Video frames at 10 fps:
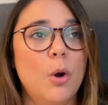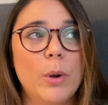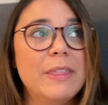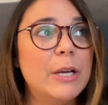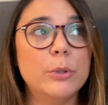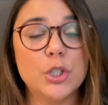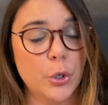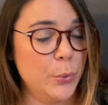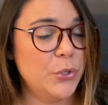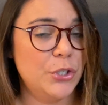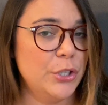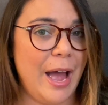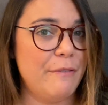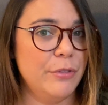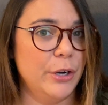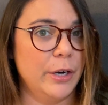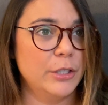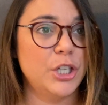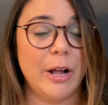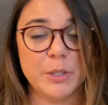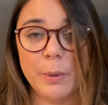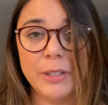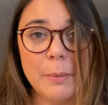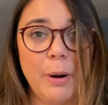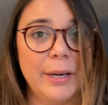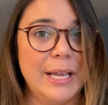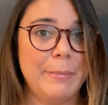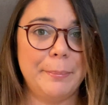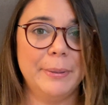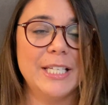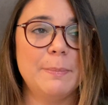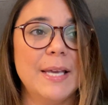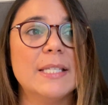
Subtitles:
when they chose to have their child's birthday party in my play space,